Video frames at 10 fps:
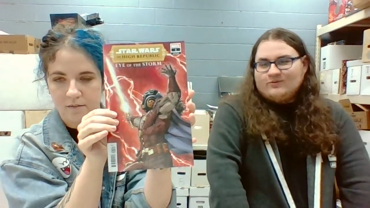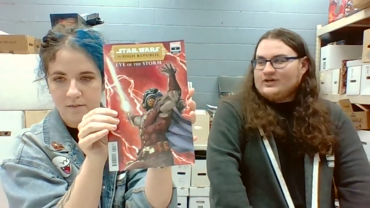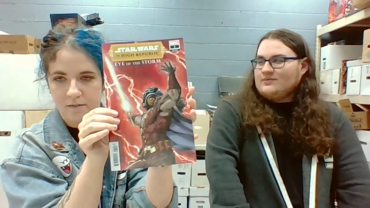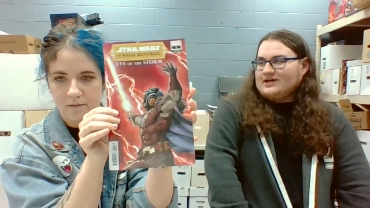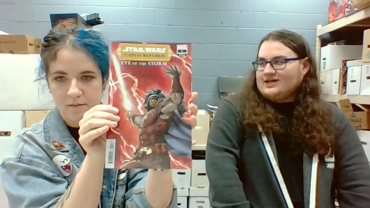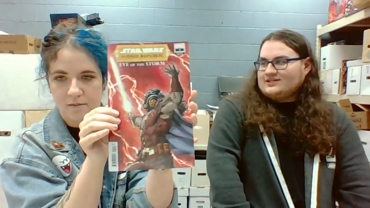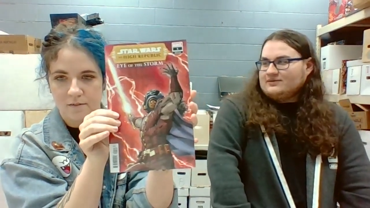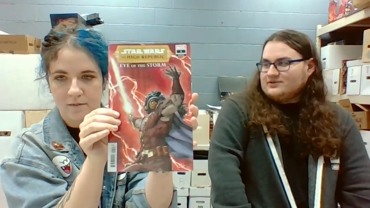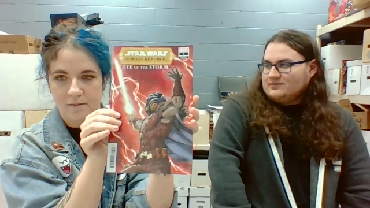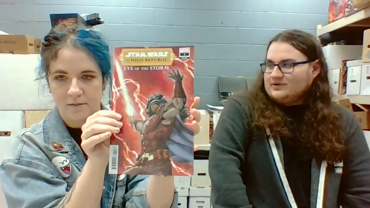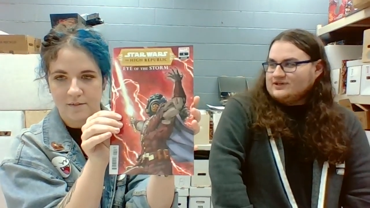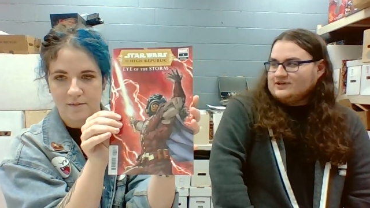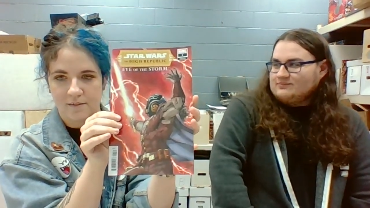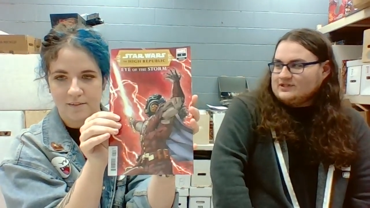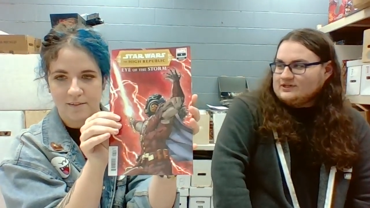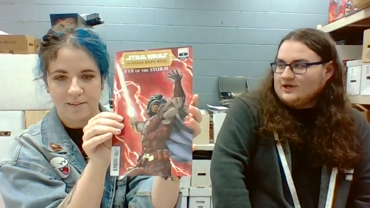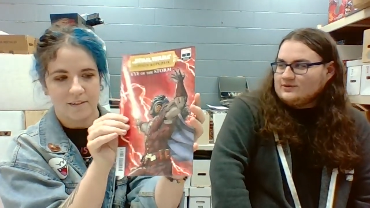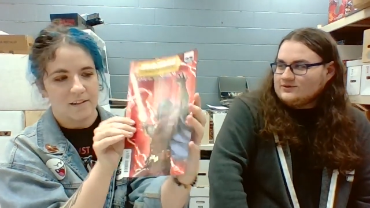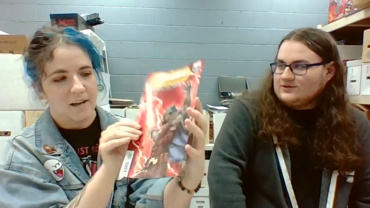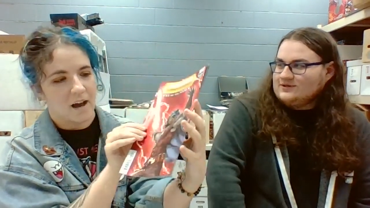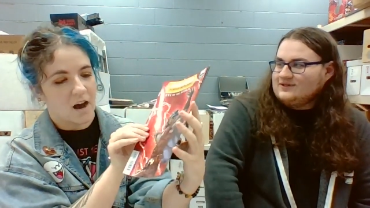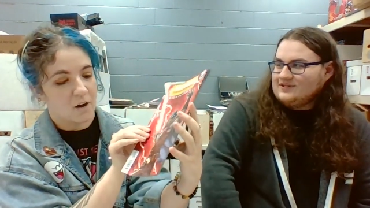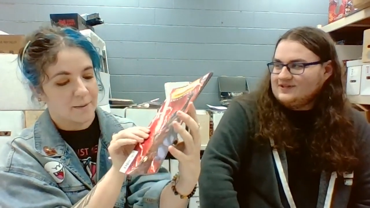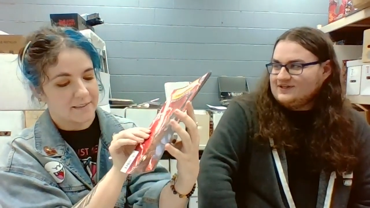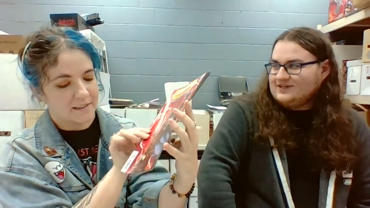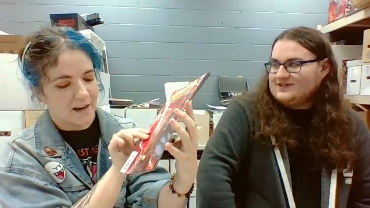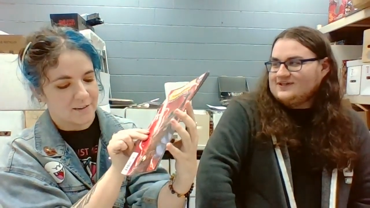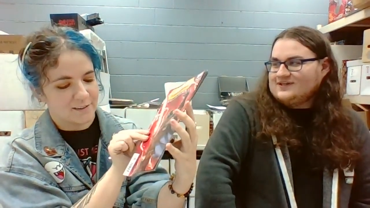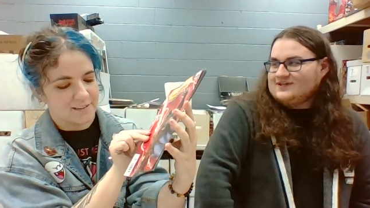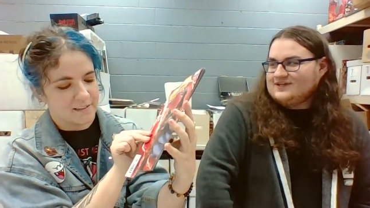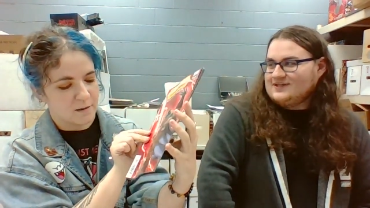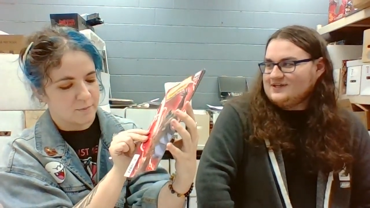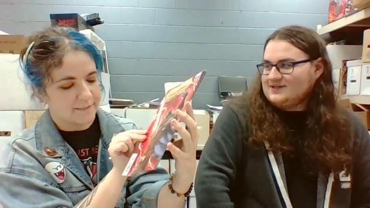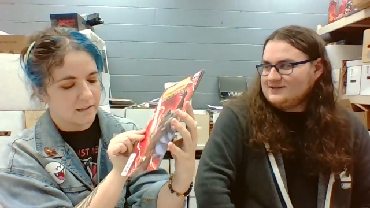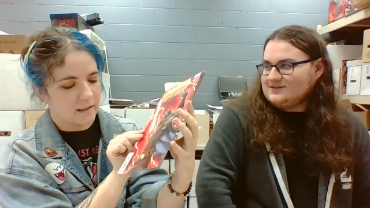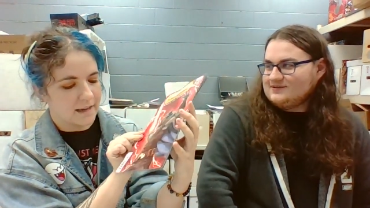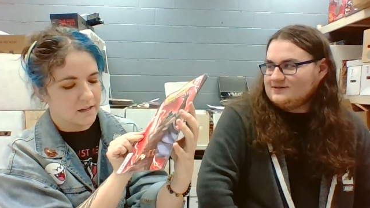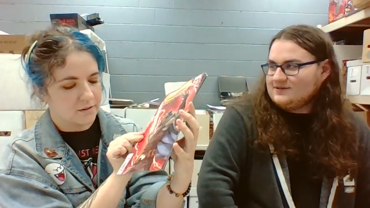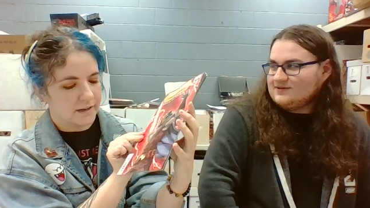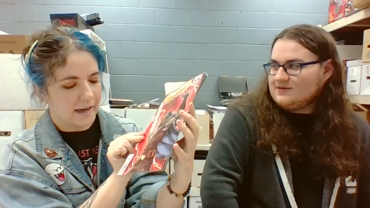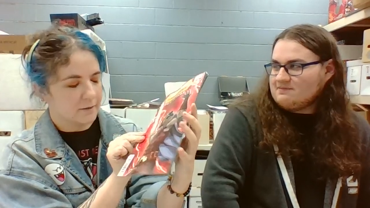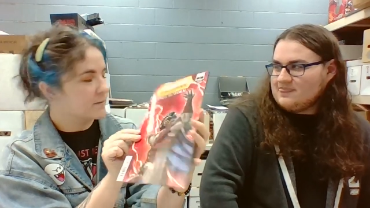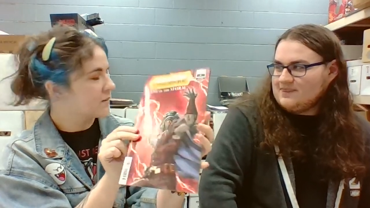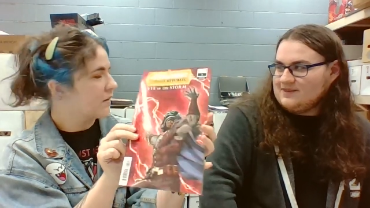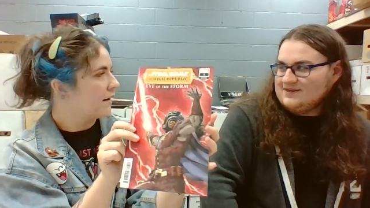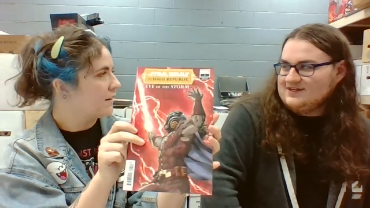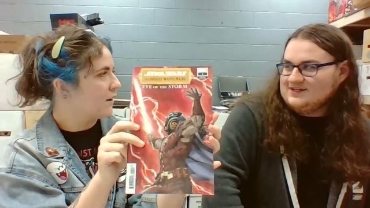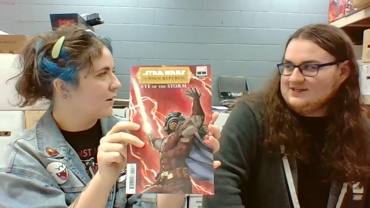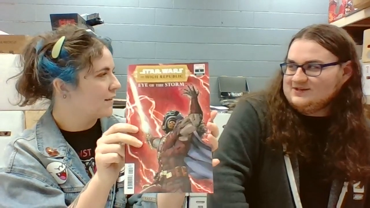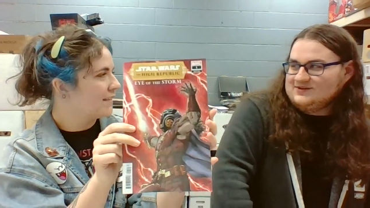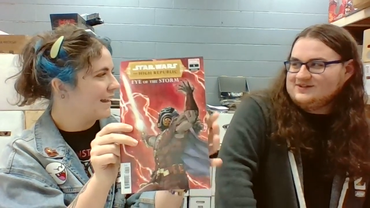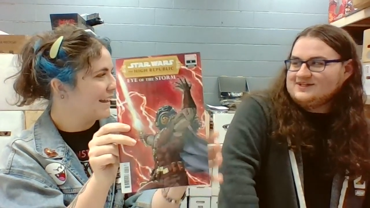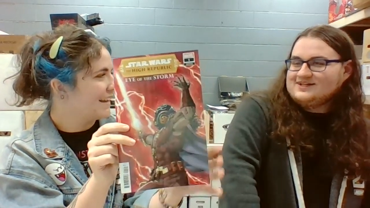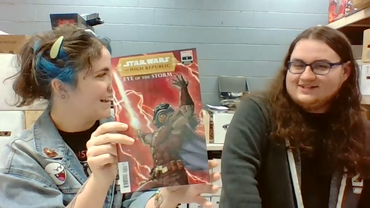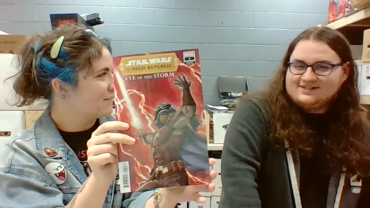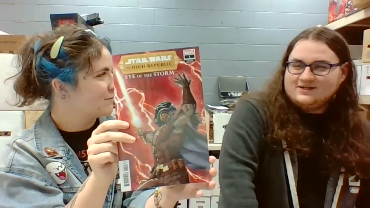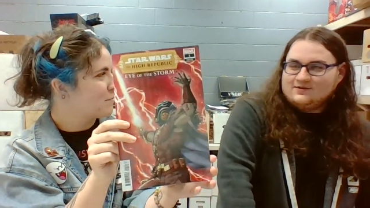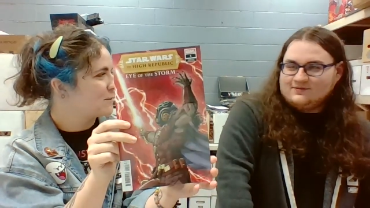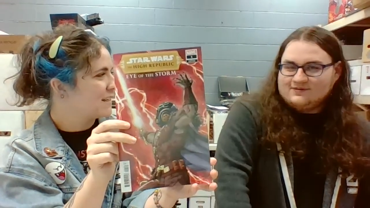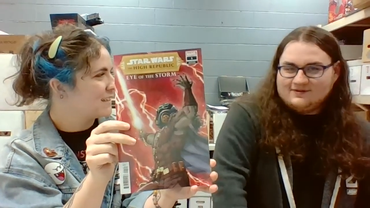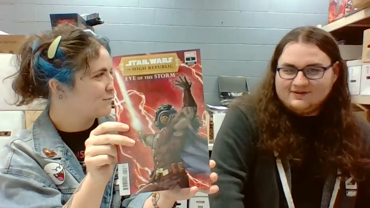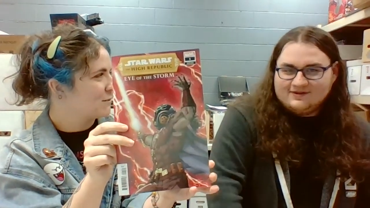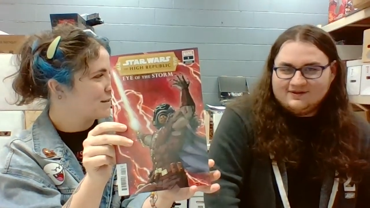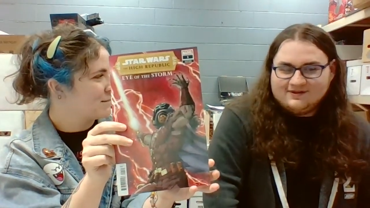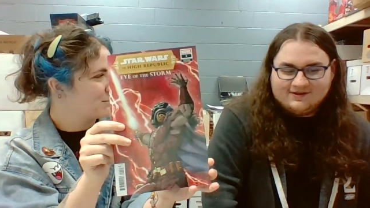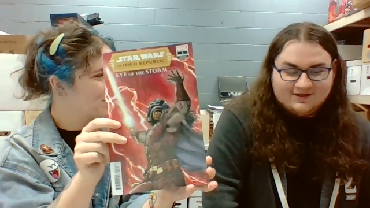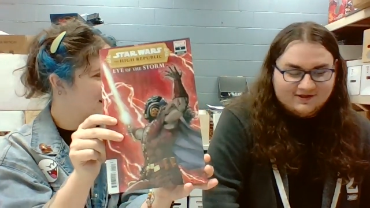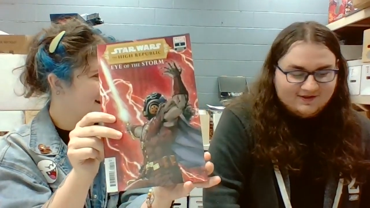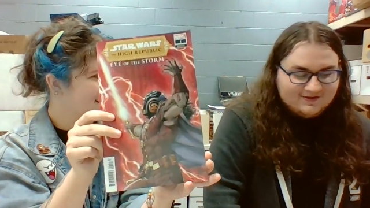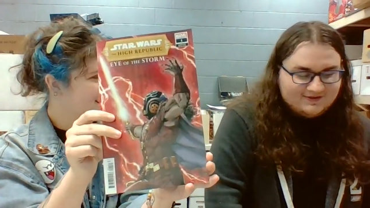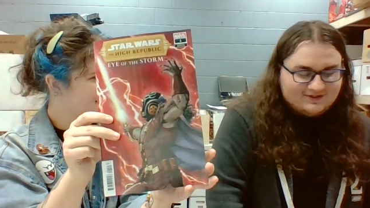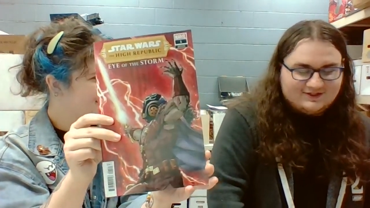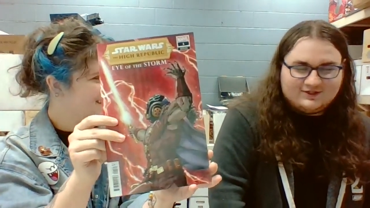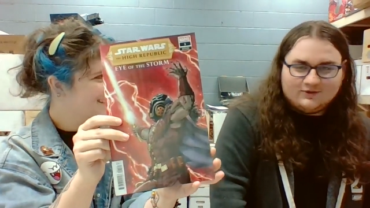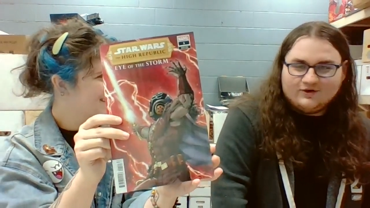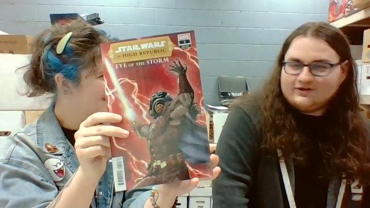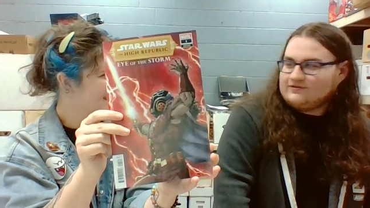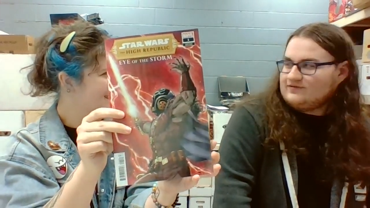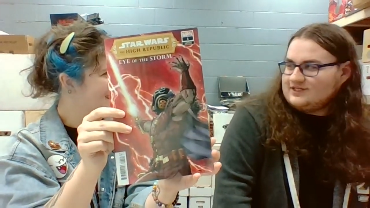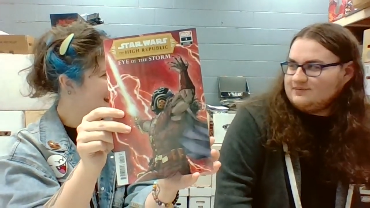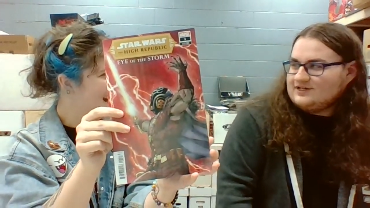Speaker 1: we know about lightsabers, about the about the colors.
Speaker 2: Oh, about the colors. I played the Lego game, so I know that they uh, represent different people, right? Sort of. It's yeah.